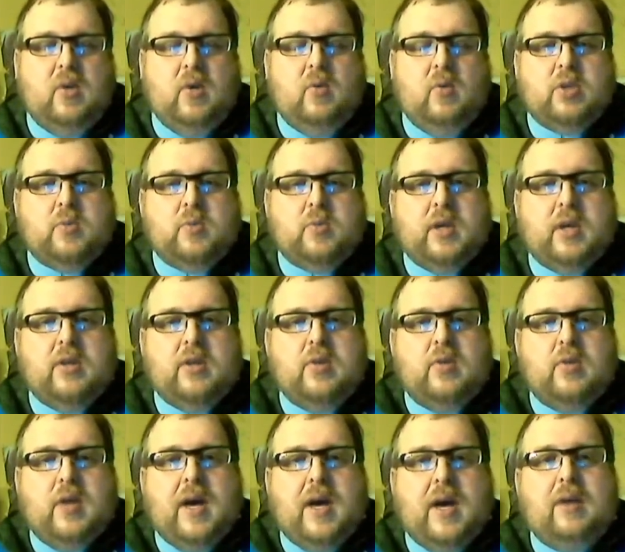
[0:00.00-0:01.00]
so we can do
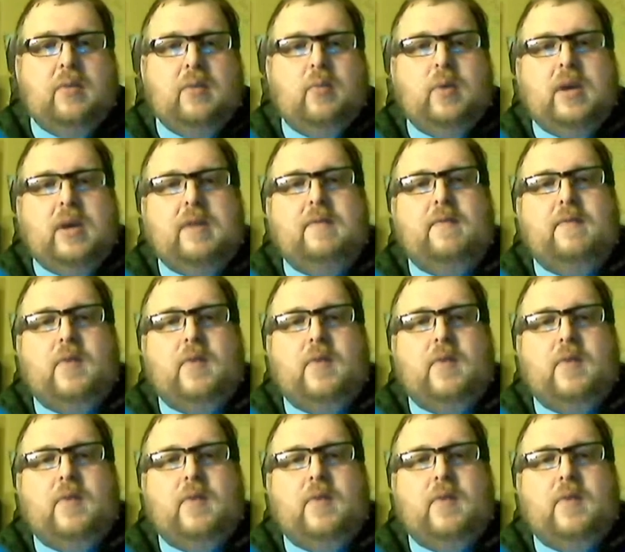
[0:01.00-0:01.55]
that, we can